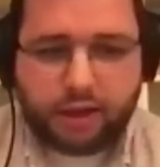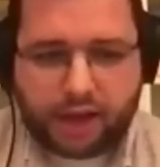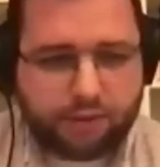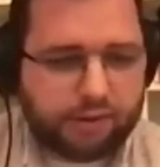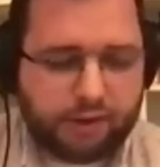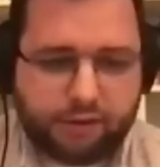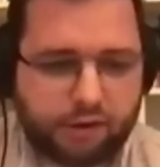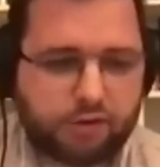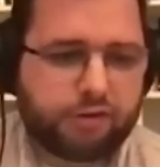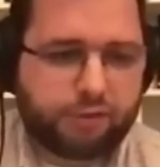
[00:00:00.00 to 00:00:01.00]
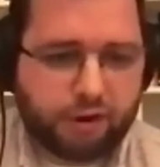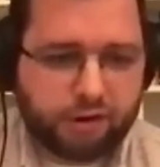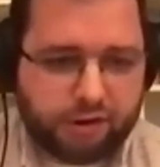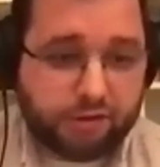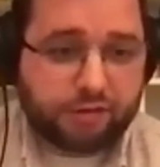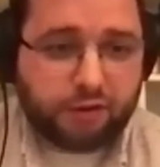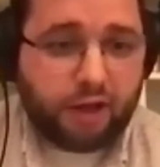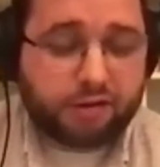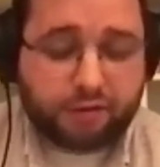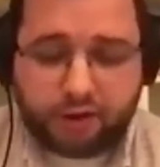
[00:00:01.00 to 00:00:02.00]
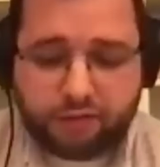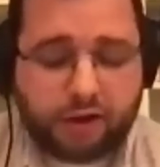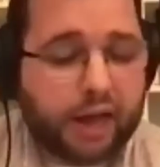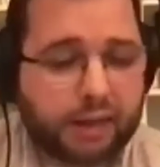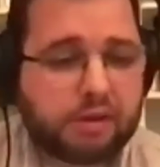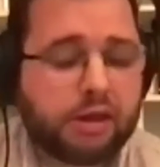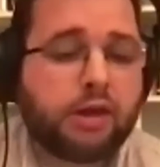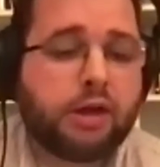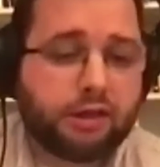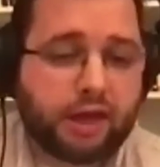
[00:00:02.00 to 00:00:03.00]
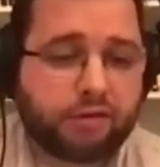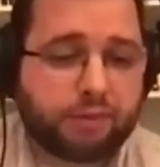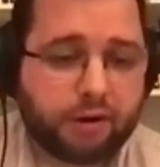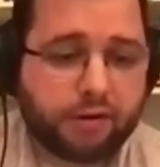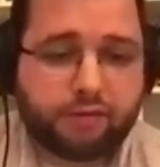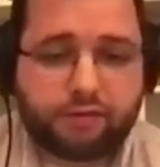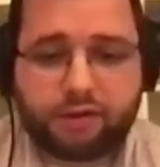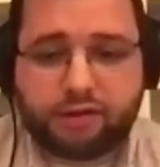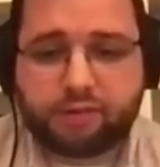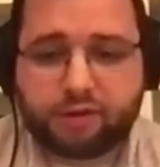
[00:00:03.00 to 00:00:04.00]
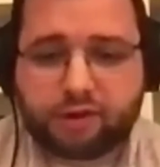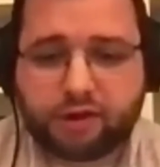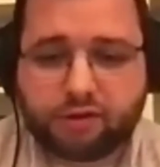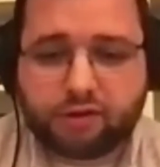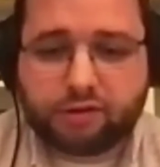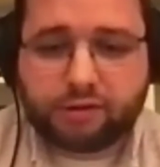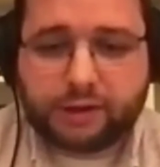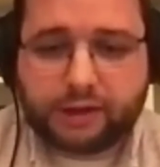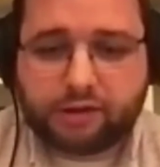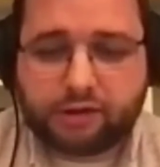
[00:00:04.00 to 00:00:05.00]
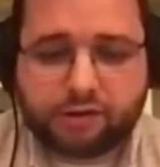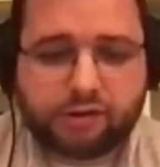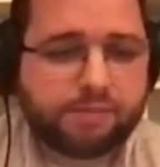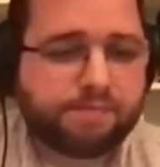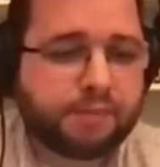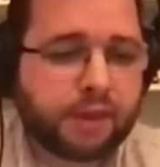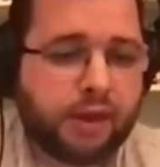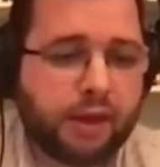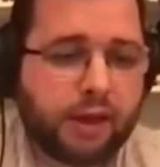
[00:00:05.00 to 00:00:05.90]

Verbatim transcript: I would even go as far as say there's a philosophy of time that is part of the dispensationalist uh, system. Hmm.